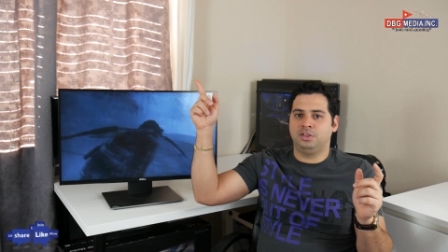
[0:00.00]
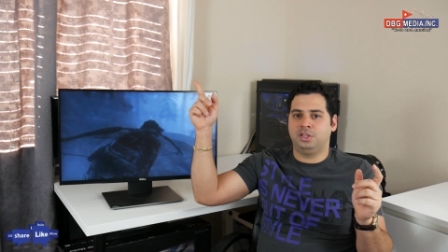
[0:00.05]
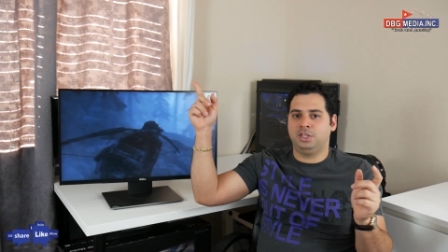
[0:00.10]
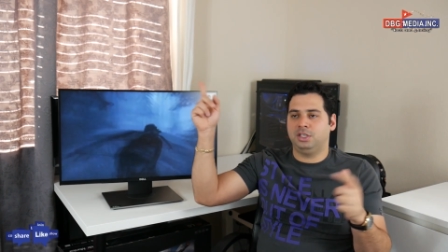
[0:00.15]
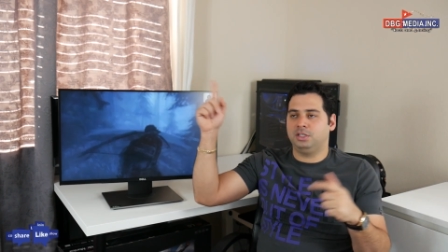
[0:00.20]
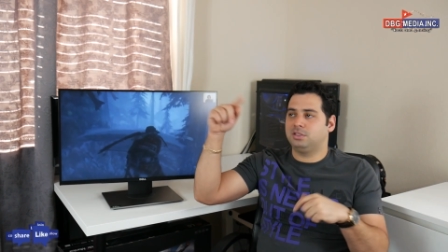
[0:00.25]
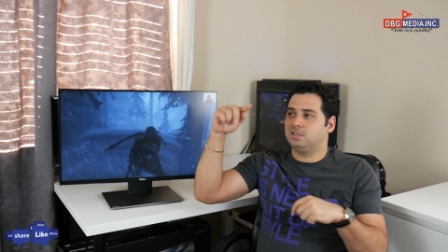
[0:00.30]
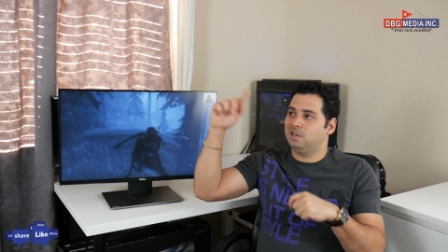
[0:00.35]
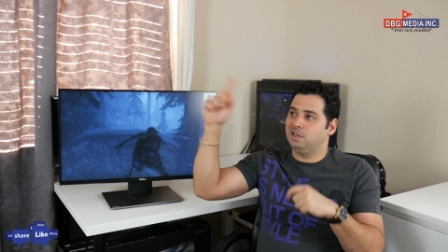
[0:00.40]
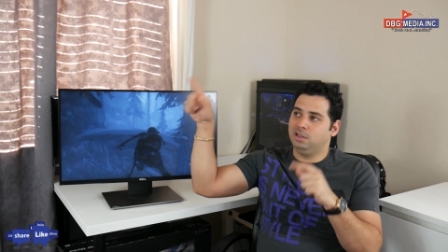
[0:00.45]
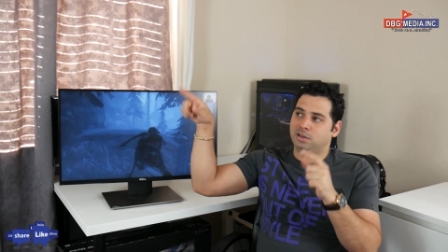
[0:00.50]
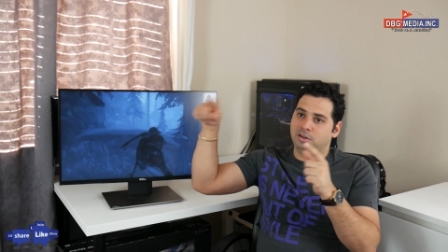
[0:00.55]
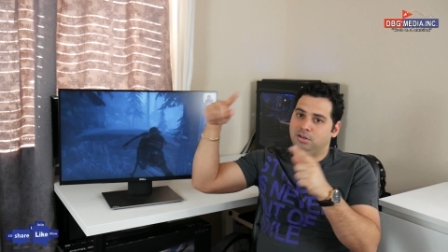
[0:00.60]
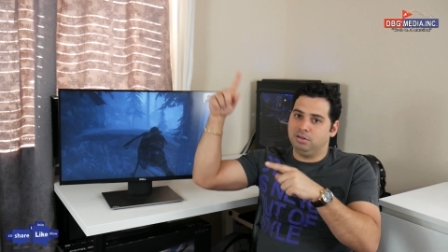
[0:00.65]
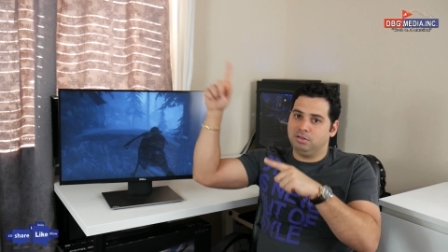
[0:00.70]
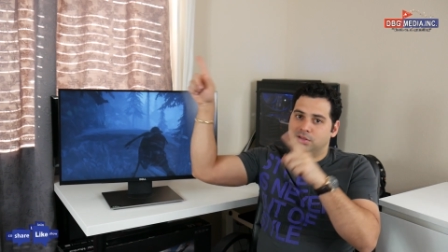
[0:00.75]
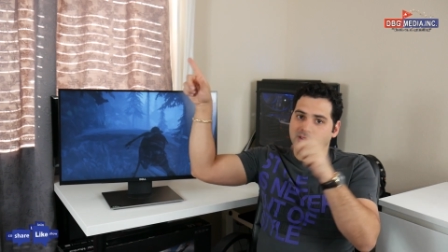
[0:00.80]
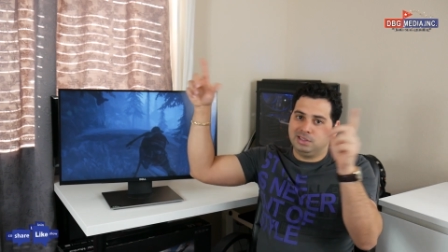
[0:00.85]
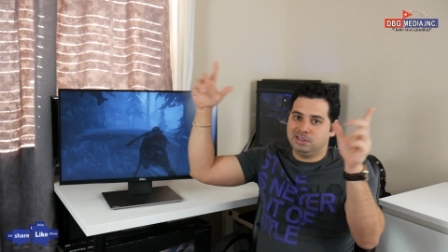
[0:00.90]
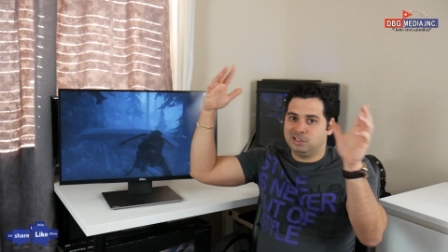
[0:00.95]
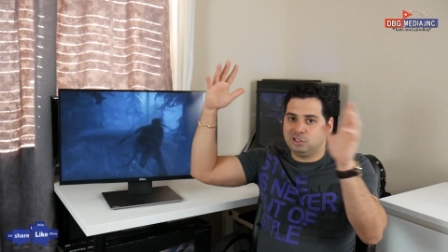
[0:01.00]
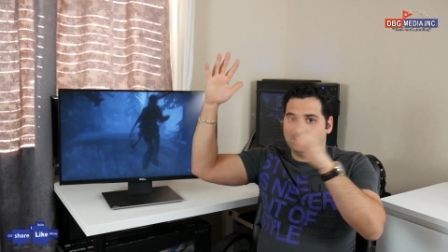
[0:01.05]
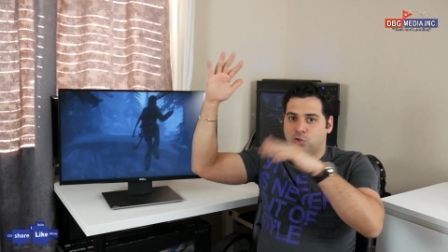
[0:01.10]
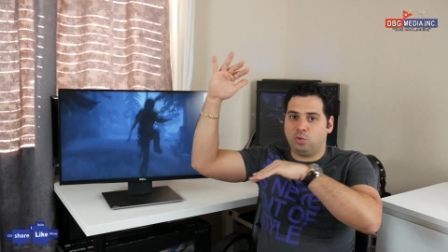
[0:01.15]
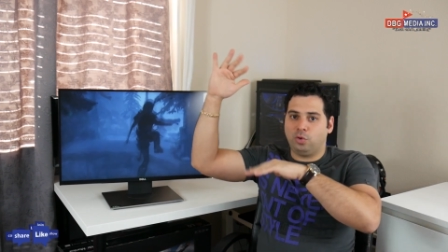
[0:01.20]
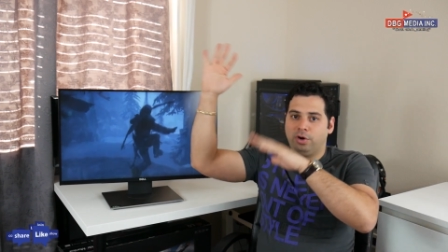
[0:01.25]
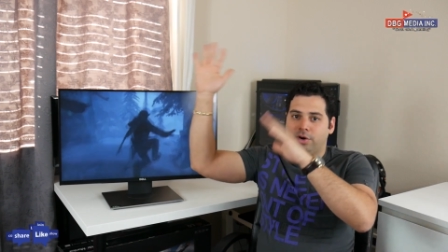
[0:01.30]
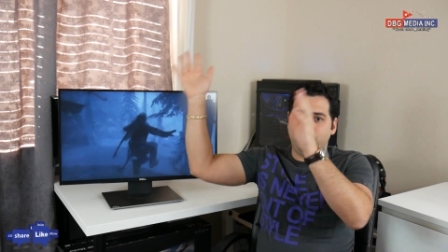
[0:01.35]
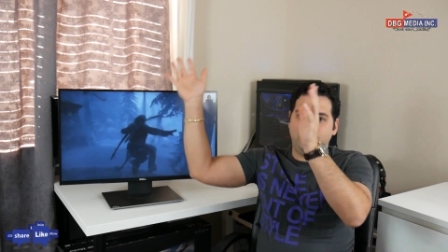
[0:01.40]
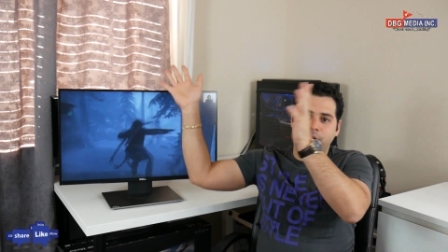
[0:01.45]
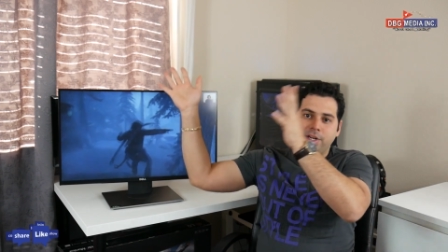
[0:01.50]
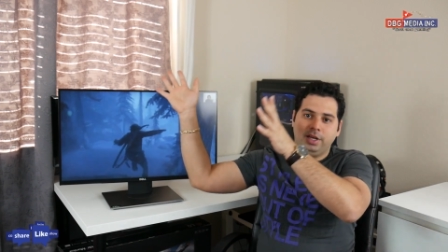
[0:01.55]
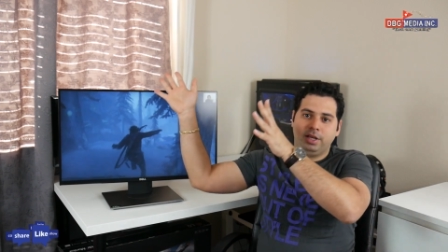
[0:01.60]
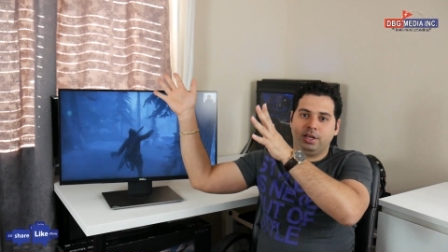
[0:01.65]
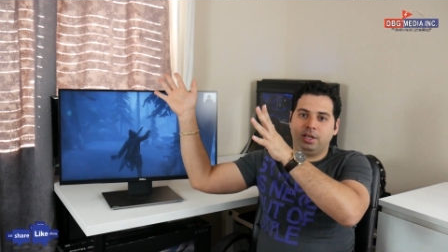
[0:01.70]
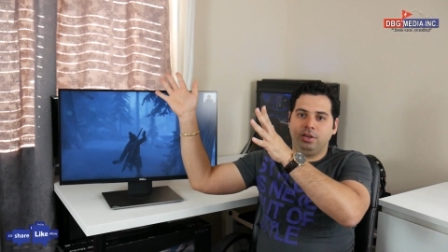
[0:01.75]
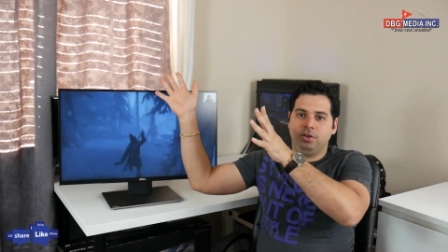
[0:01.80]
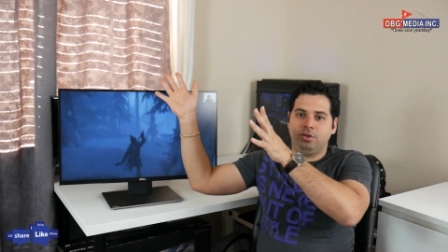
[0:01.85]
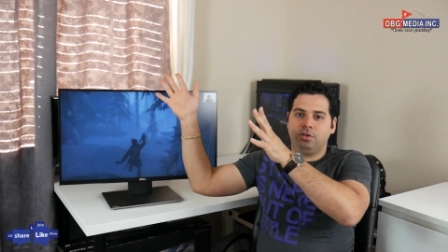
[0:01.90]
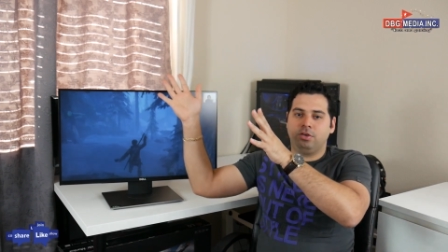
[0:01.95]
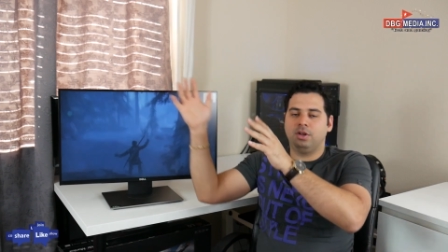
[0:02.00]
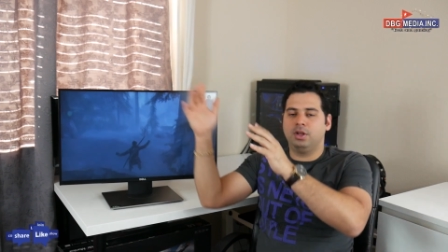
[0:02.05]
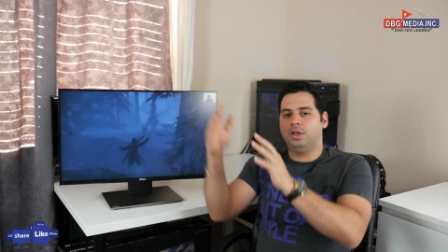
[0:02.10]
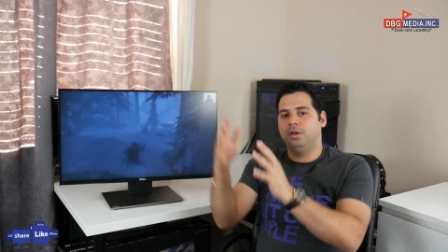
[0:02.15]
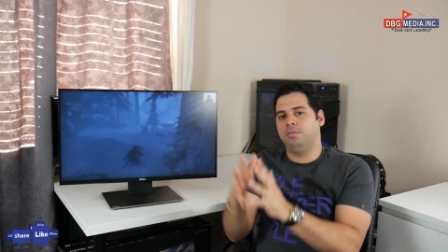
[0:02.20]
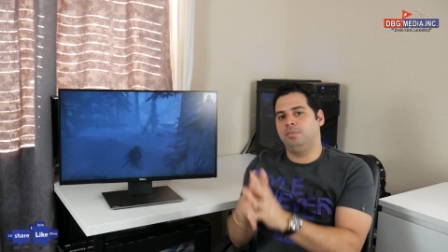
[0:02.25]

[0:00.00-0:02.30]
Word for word: this little square link here,